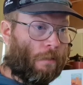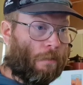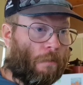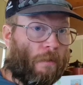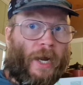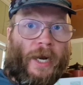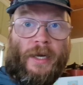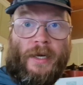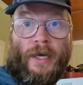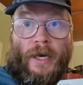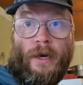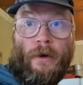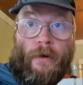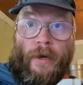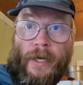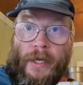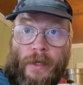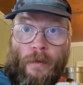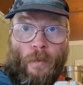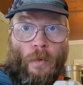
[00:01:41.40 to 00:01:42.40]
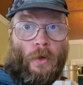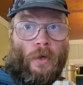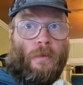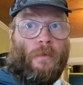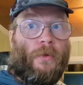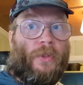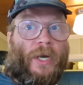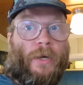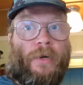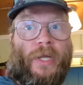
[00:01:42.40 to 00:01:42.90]
Right now I can walk
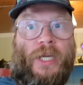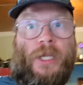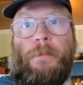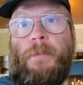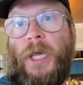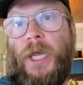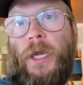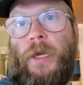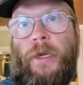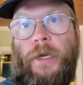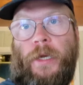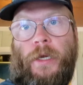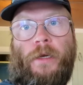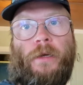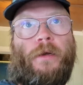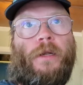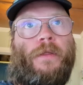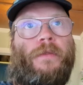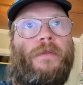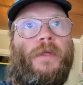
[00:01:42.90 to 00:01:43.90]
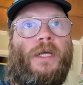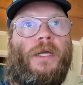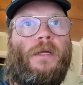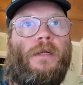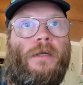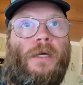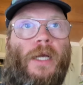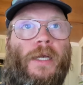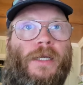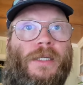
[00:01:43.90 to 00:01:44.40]
without any pain, nothing.
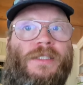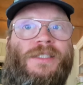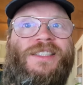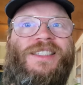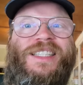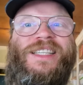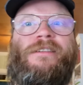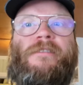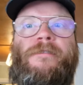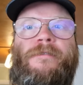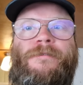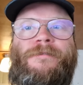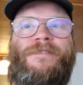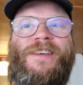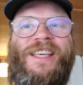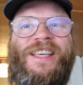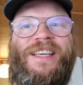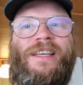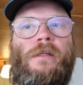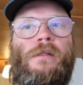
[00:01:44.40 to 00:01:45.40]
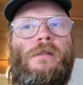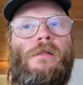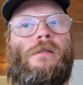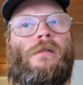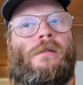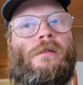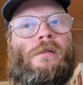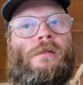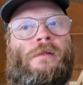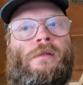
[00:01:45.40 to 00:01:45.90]
I can still feel
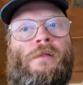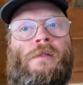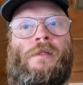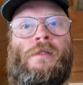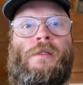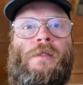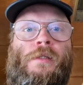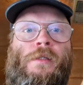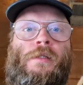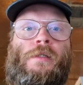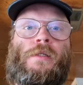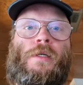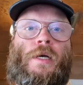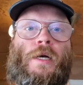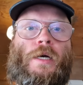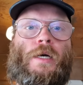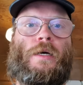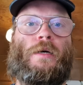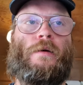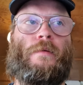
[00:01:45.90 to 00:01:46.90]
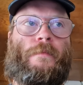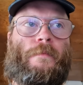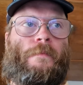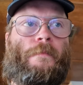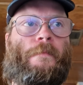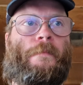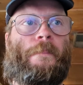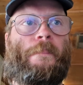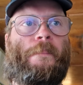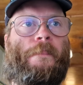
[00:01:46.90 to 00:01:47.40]

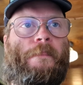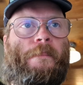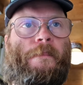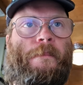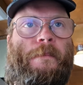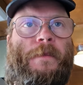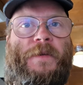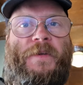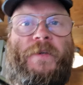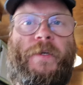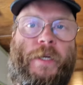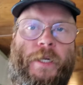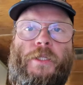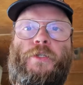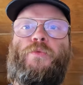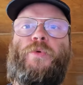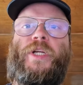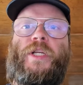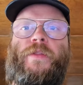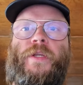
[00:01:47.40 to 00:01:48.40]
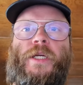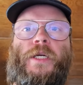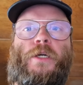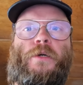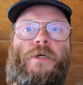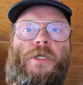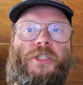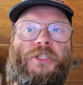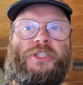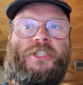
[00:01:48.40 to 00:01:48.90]
the shin injury in there though,
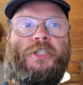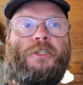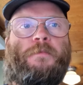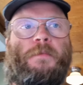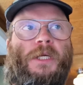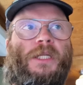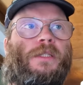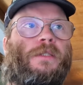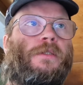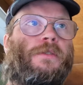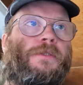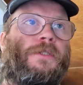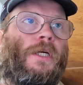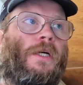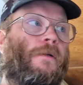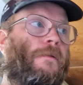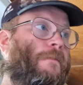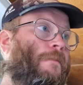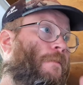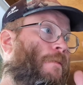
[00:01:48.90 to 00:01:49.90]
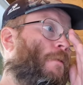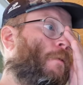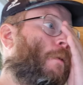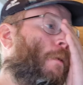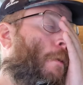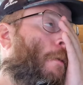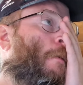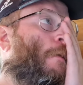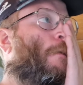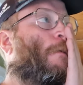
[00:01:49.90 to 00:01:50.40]
or the shin splint. So
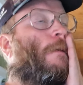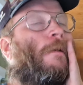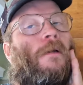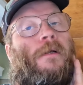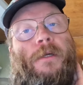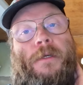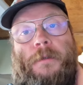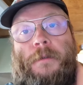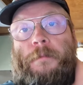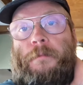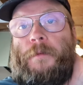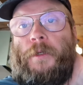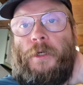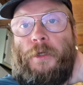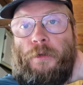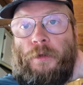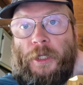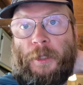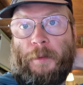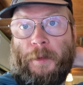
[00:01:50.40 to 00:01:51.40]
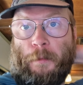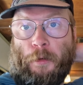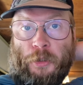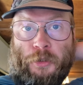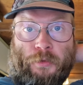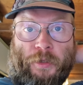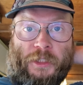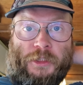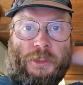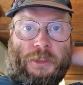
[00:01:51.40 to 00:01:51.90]
I'm gonna do a little bit more
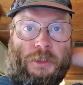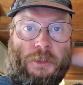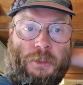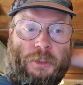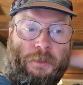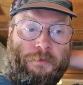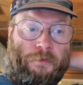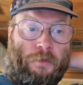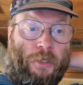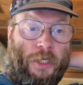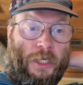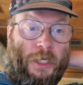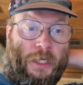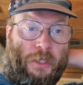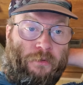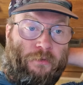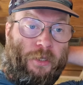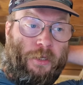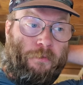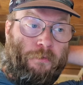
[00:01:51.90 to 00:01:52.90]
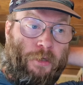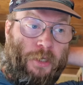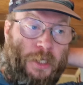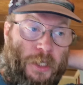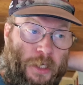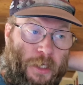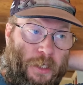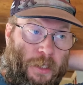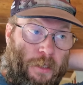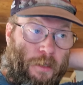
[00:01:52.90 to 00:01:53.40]
stretches and stuff today and see if we
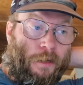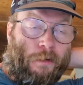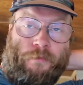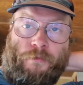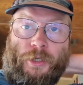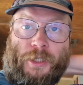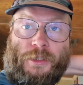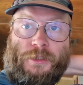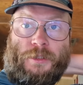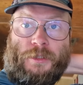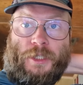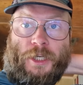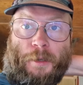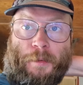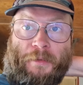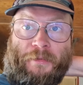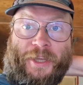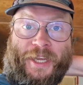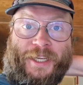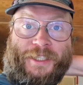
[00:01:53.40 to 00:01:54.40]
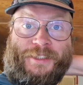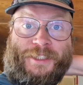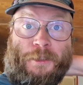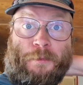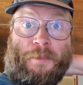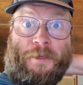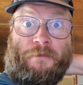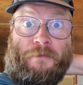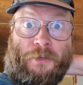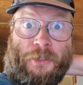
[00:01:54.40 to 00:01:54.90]
can, hopefully in a couple of days
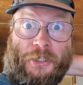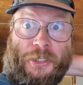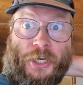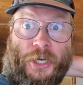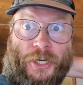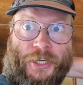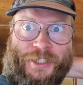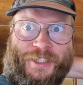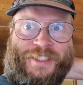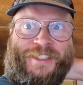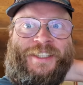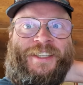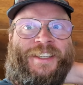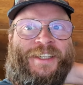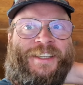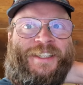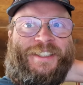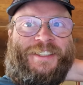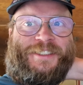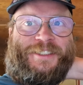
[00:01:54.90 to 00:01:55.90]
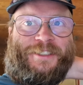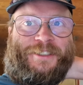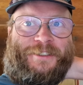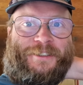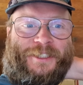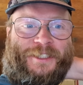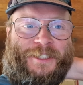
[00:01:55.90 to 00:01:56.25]
it'll be fully gone. So